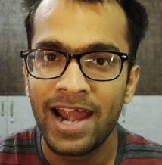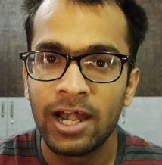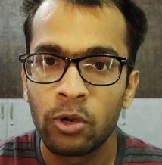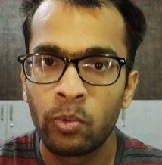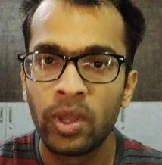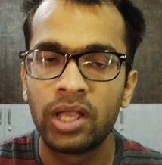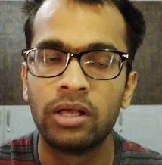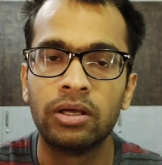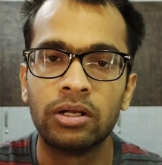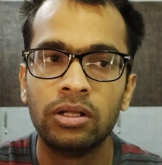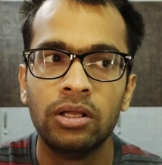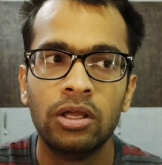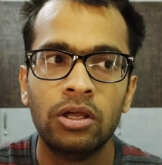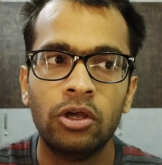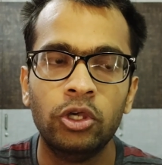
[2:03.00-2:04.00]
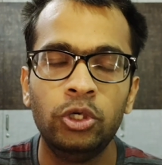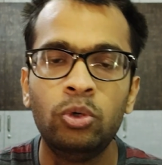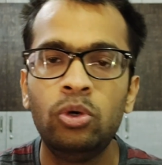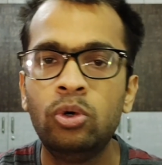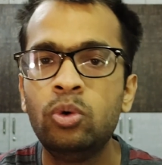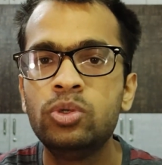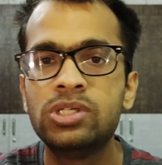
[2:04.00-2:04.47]
and quicker, you
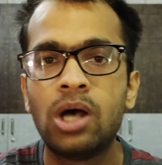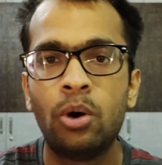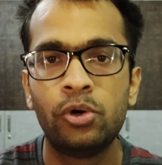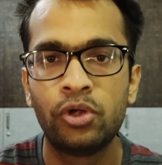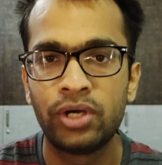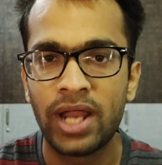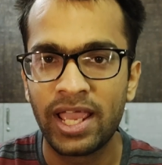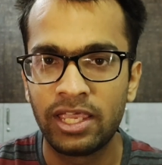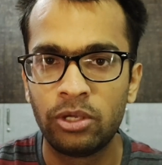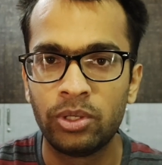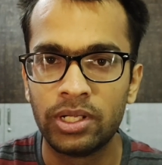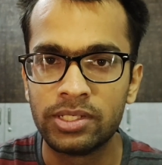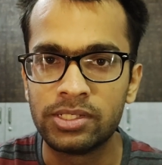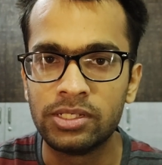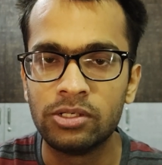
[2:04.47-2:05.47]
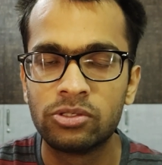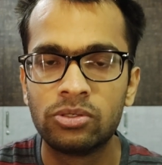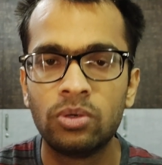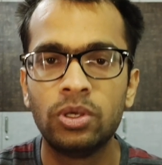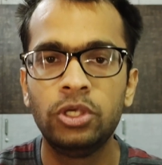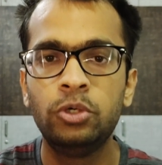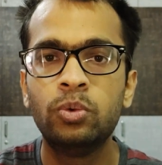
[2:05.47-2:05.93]
lose out on accuracy.
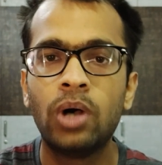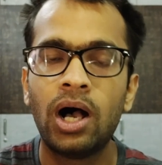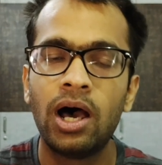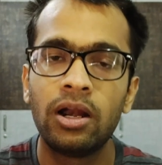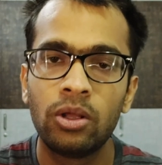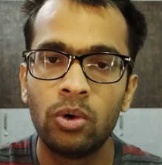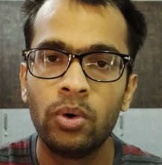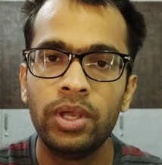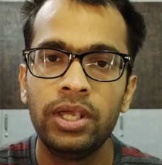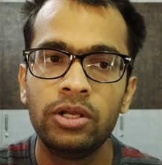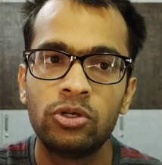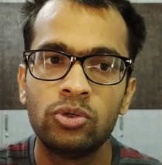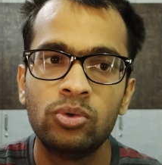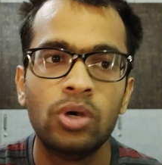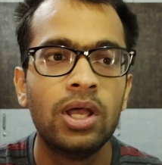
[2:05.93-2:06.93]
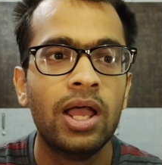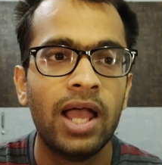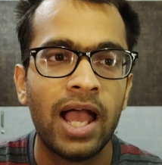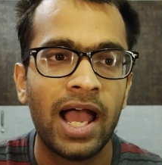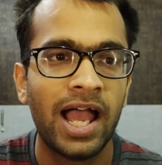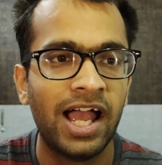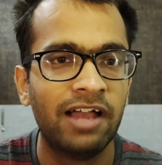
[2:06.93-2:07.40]
So you are going to
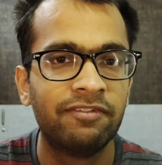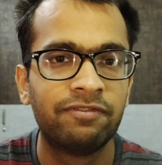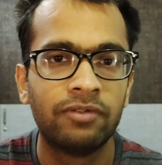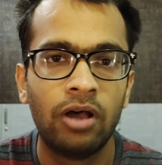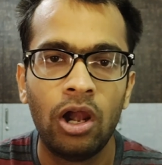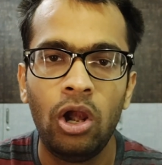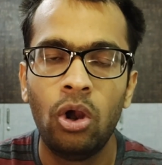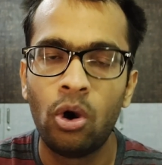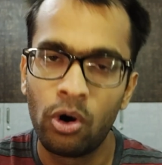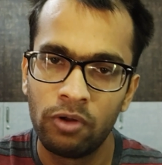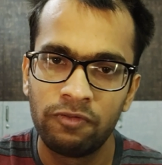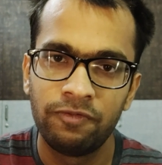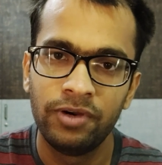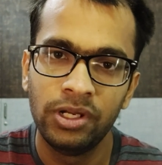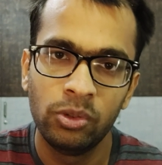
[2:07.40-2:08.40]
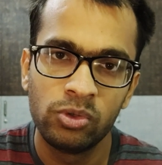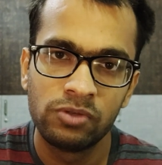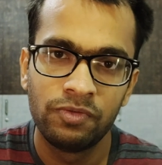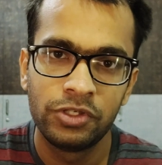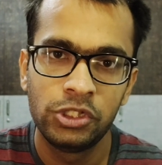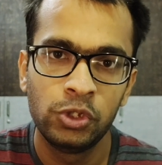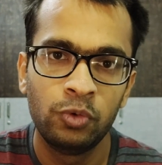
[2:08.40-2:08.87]
have a lot of news
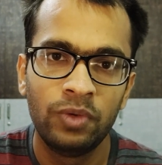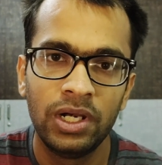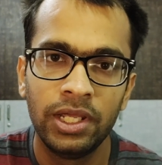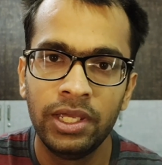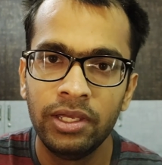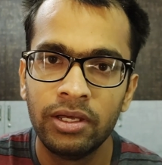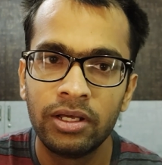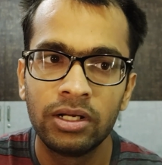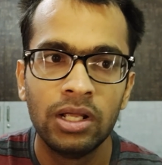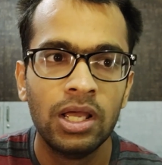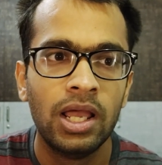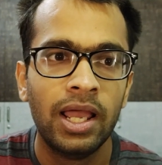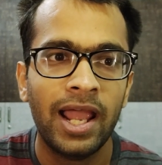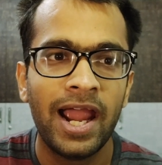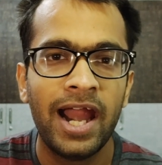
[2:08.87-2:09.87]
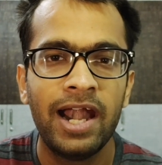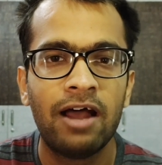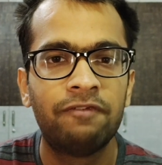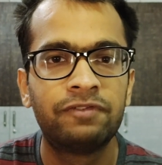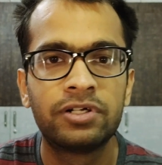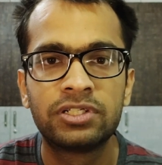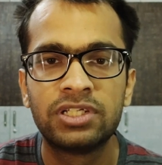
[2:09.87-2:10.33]
which you will hear, and
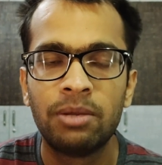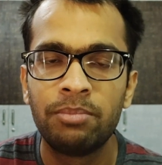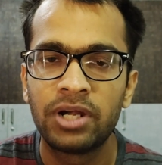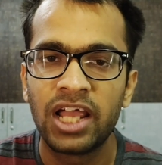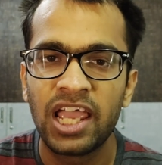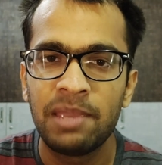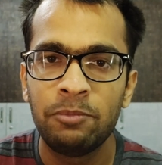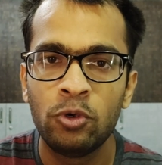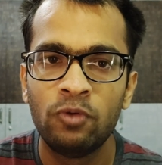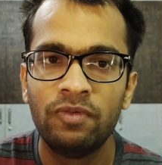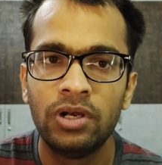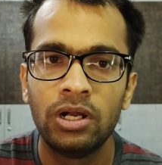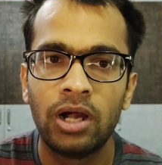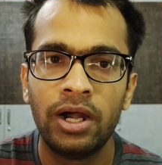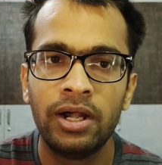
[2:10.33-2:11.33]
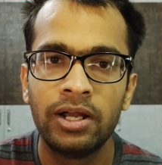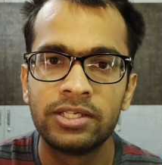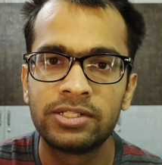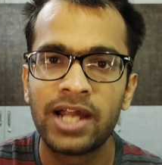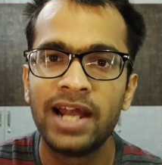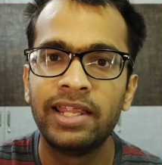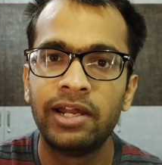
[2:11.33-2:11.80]
after some time you will
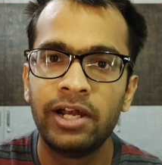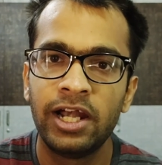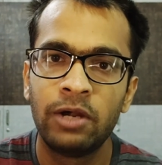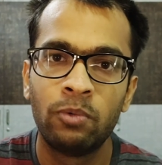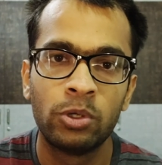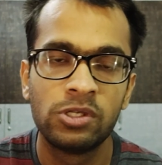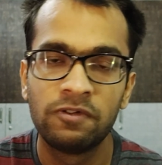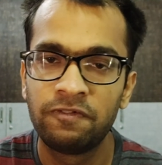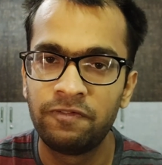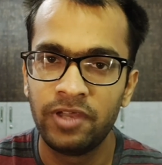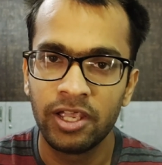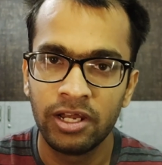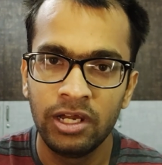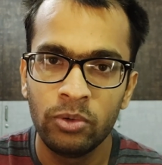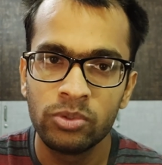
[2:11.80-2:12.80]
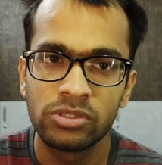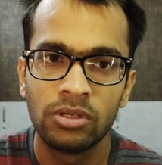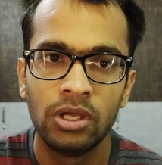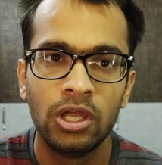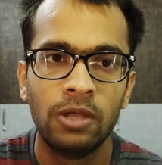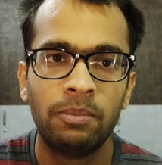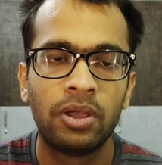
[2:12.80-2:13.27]
understand that it was a fake news,
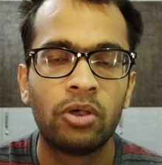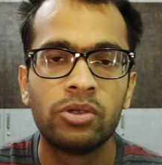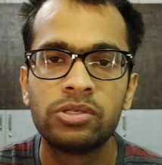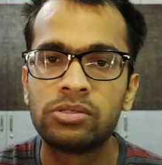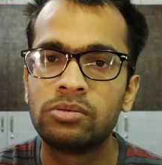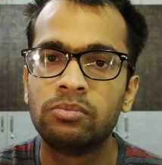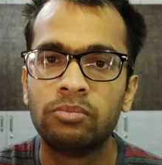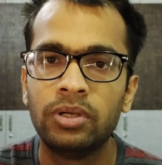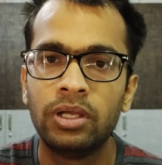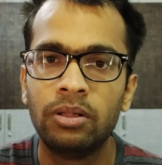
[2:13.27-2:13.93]
because